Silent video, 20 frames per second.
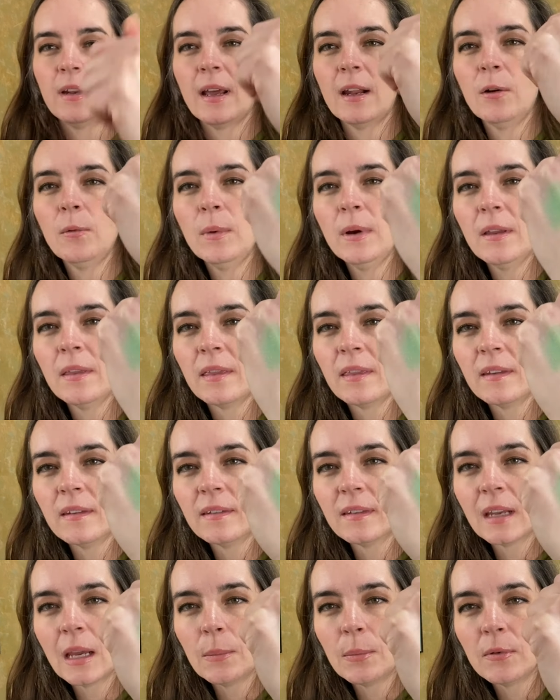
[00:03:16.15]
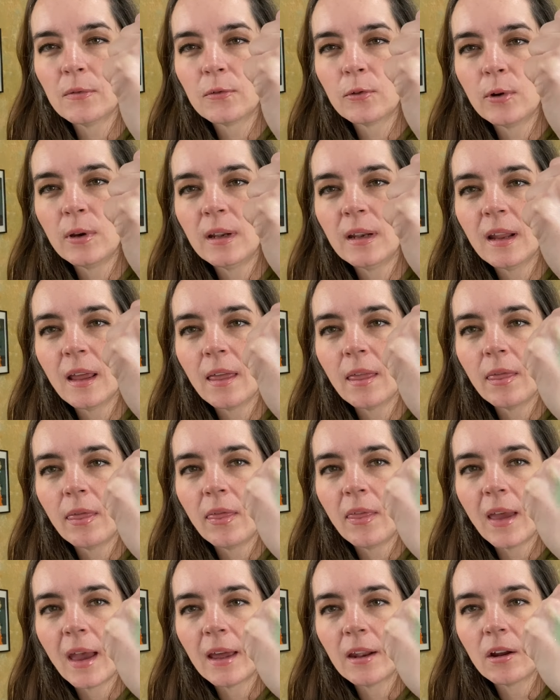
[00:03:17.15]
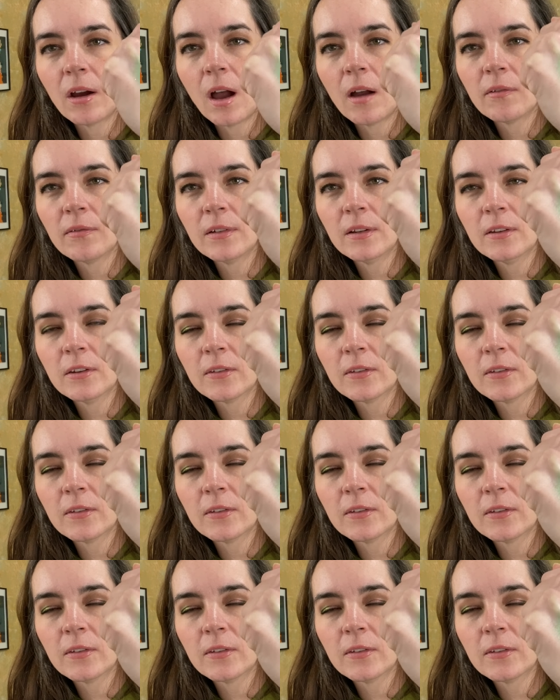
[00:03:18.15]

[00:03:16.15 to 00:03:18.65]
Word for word: I don't wear this type of green that often,